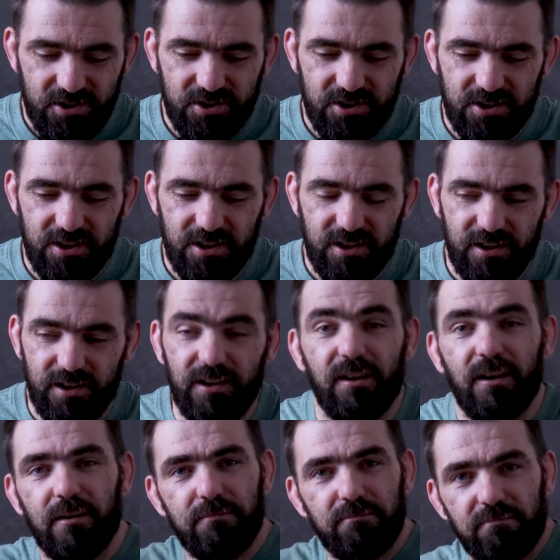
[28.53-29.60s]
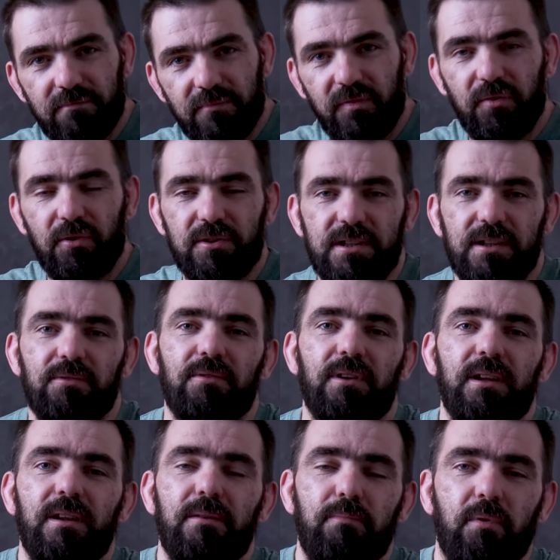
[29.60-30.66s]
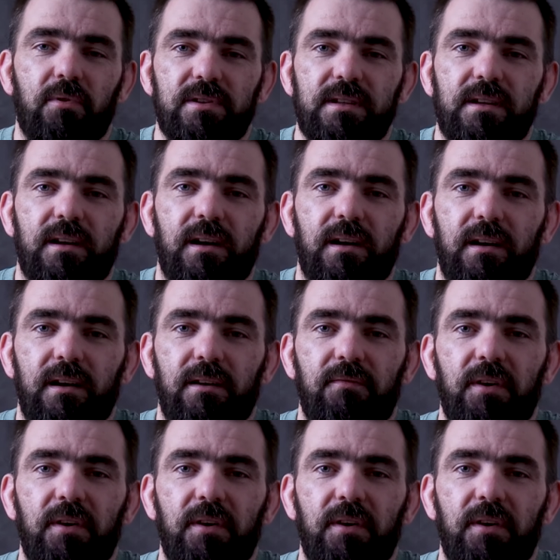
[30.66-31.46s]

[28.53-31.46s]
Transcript: using the picture as reference